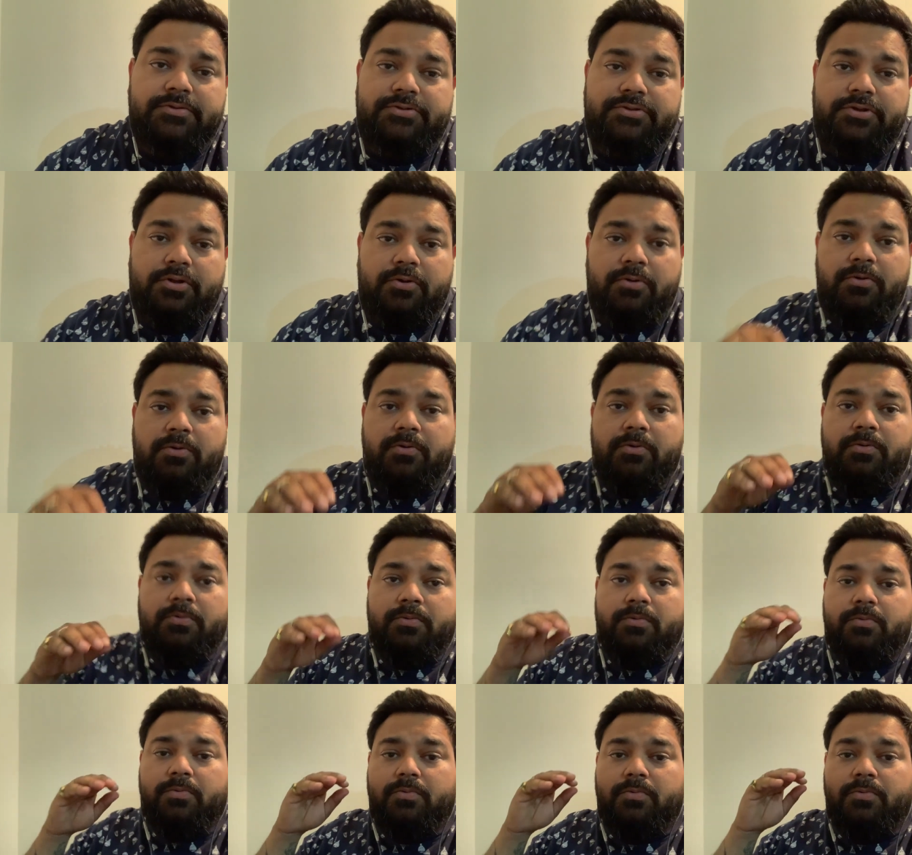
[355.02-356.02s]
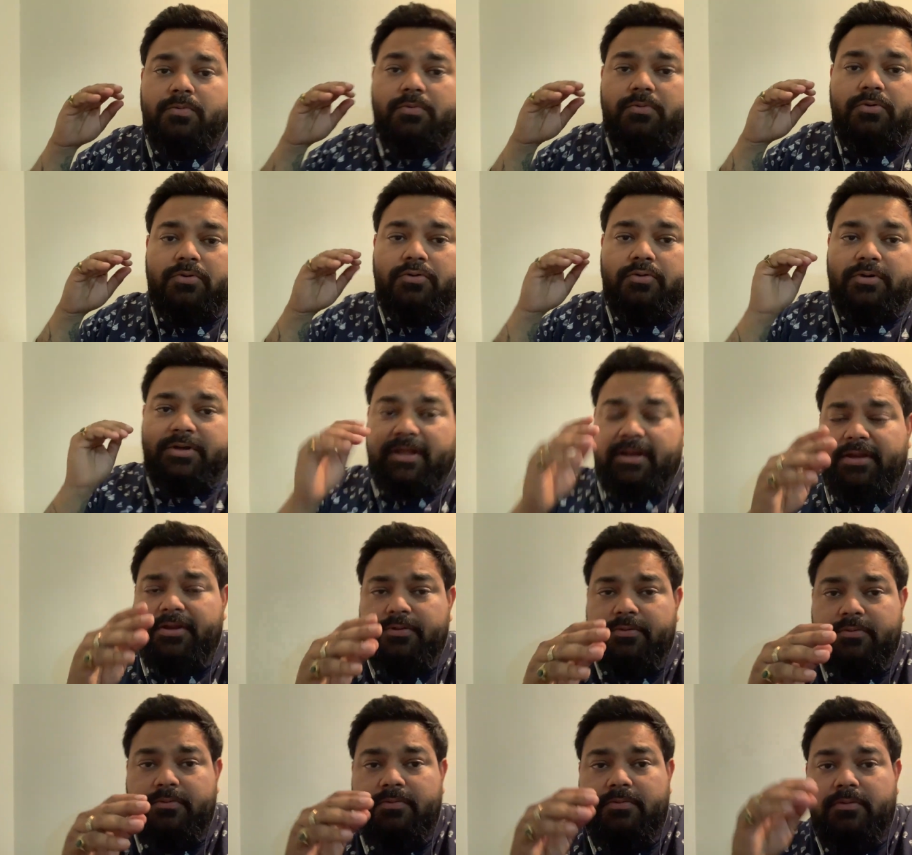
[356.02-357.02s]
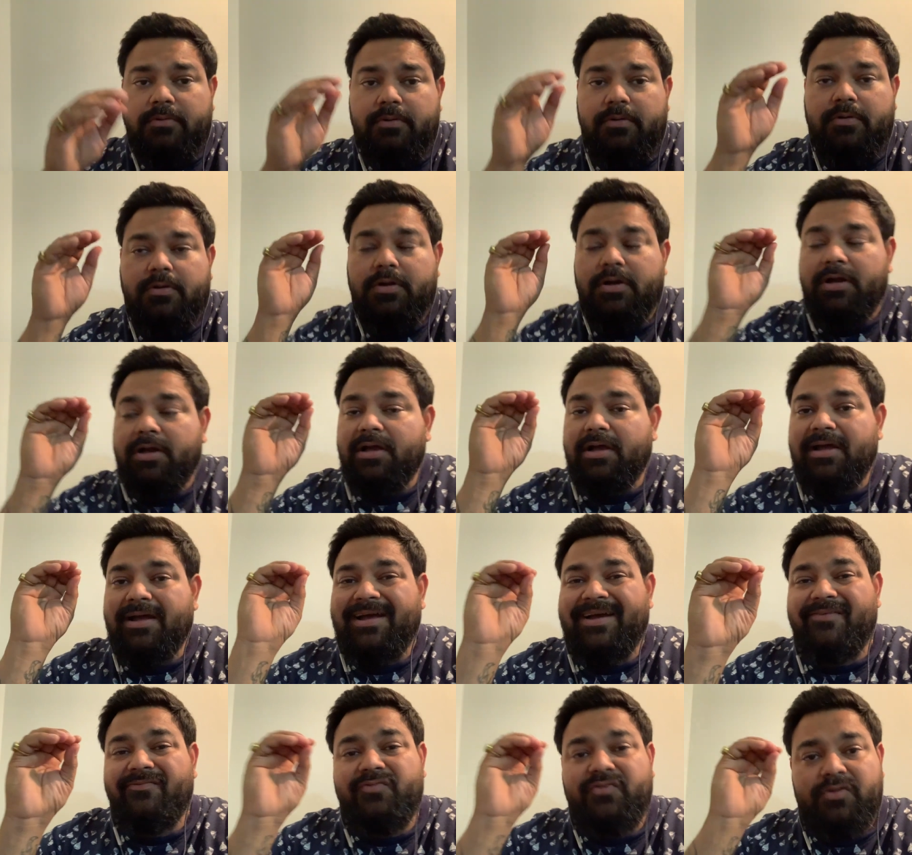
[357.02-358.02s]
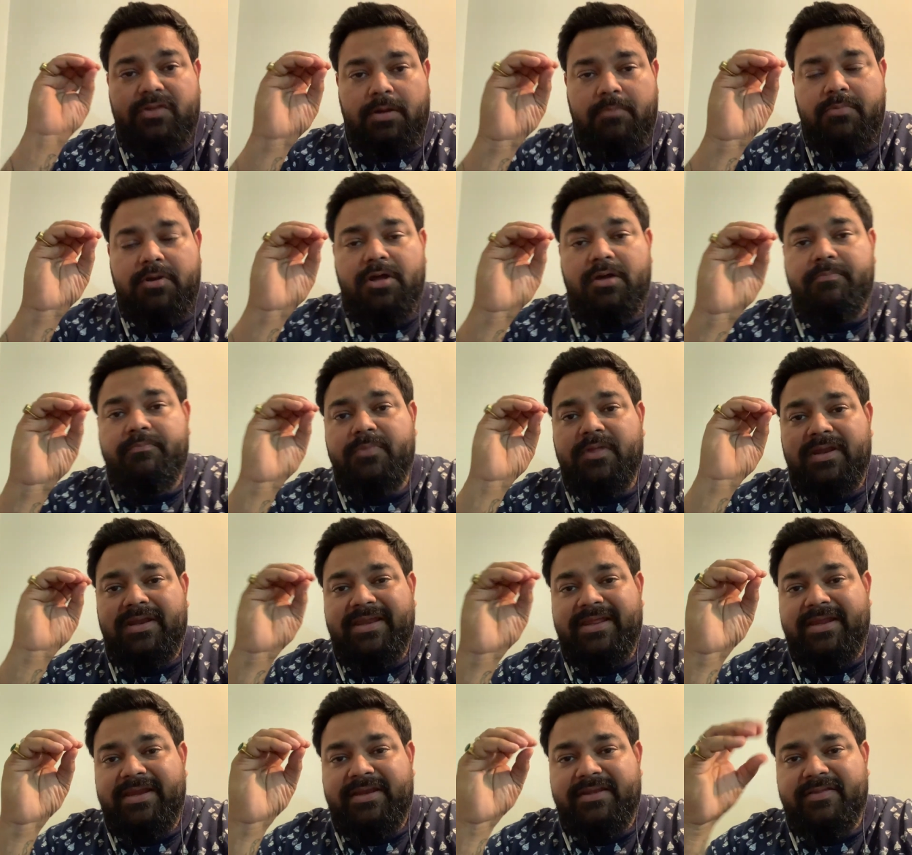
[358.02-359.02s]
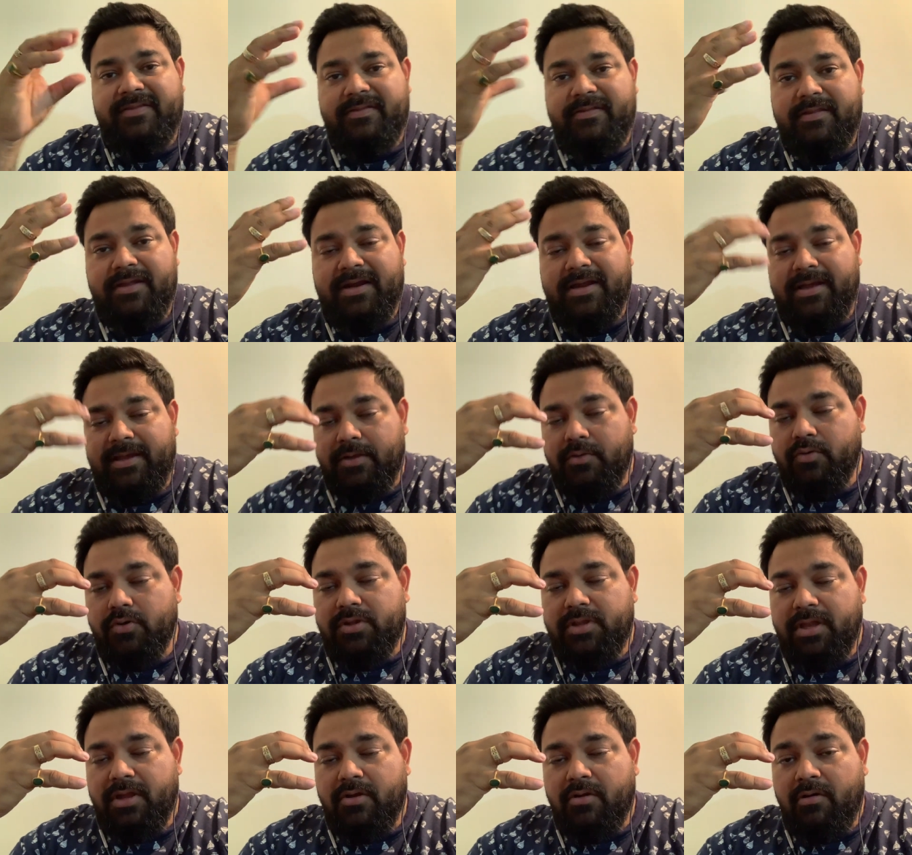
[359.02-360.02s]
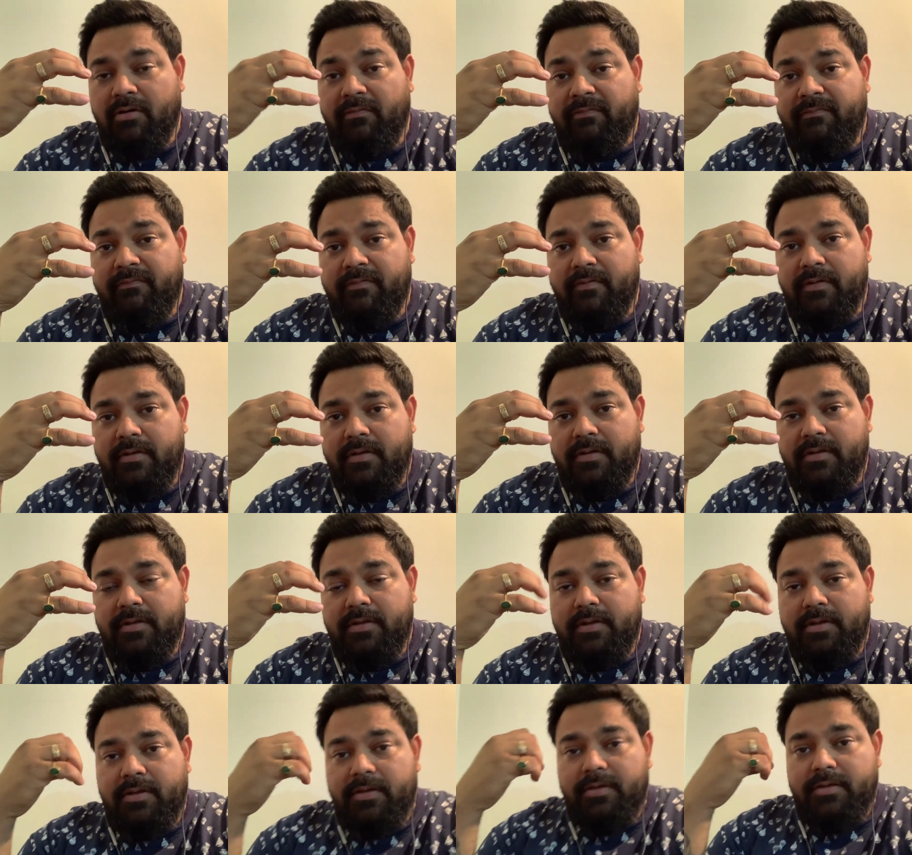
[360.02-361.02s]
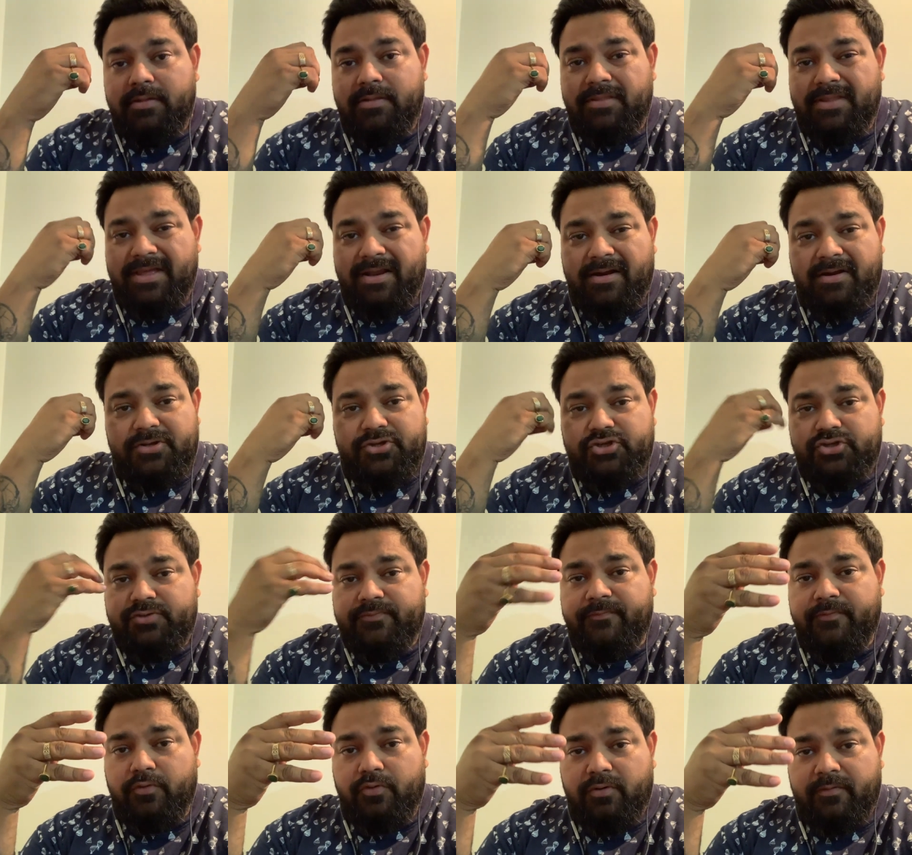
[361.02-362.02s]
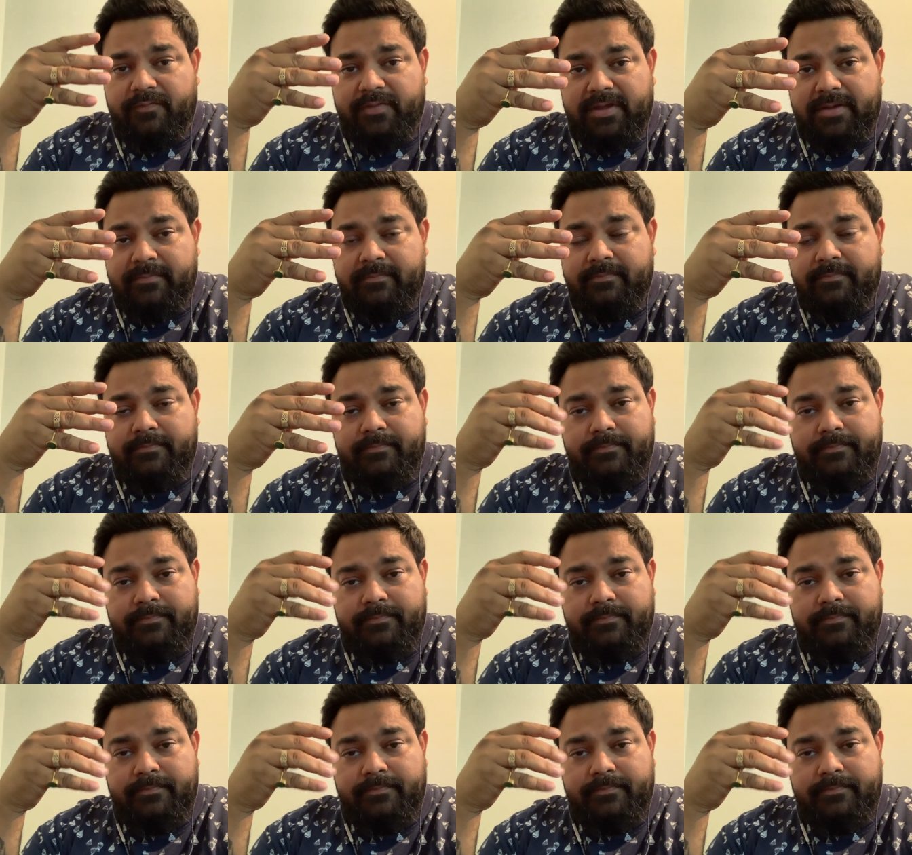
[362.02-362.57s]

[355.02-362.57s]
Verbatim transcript: so to tell you uh, i've summed up the needs that i could think of there are just four of them